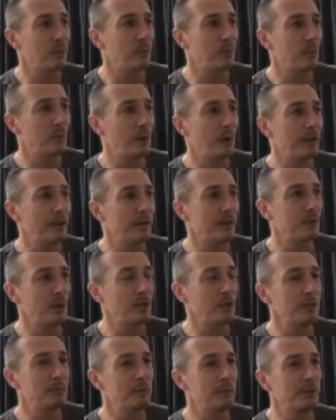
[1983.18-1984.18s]
What is
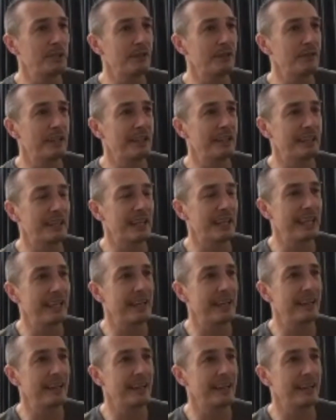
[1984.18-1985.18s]
one specific
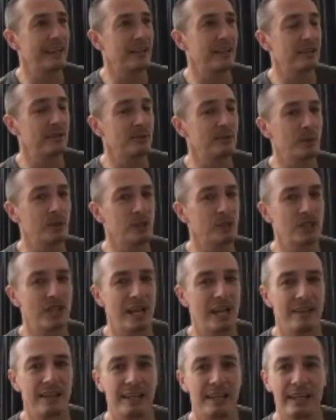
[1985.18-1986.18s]
thing, and I want to
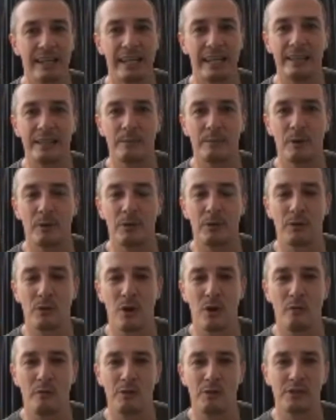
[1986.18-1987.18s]
share that later about the
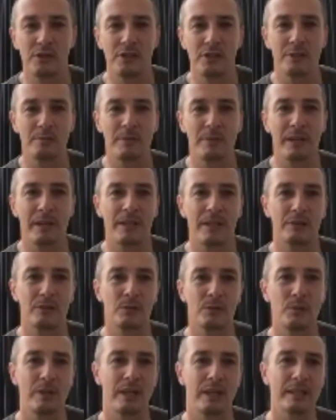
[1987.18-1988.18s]
nervous system, but I just
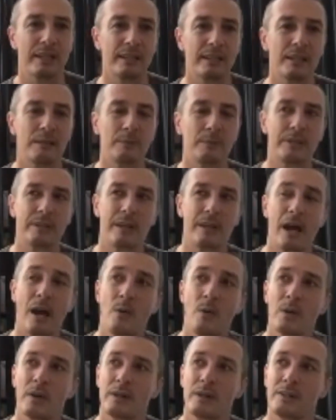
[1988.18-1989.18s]
do that a little bit
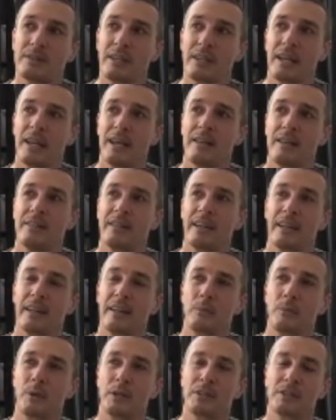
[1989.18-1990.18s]
now, is
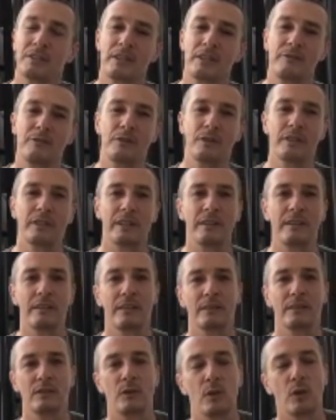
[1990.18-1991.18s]
that what is different in
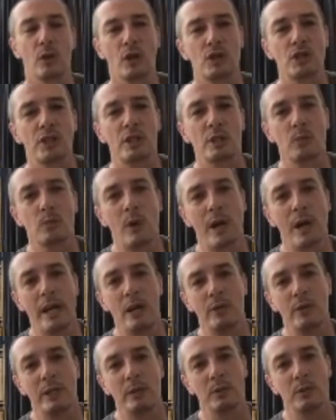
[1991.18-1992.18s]
the neurological
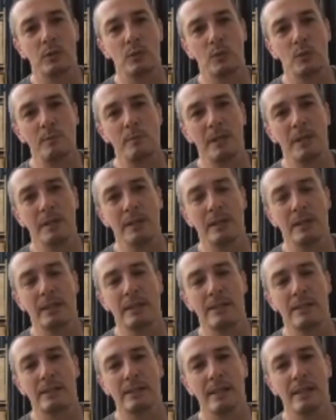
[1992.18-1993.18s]
wiring with women
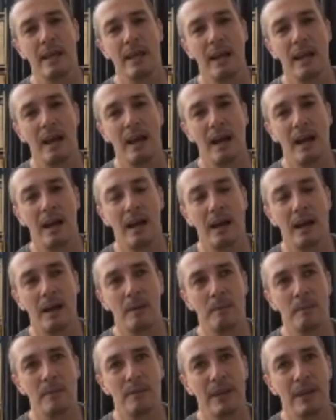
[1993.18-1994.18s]
is
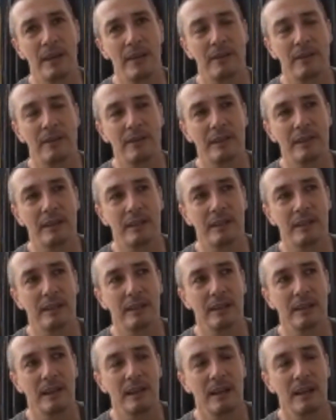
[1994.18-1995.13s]
that the...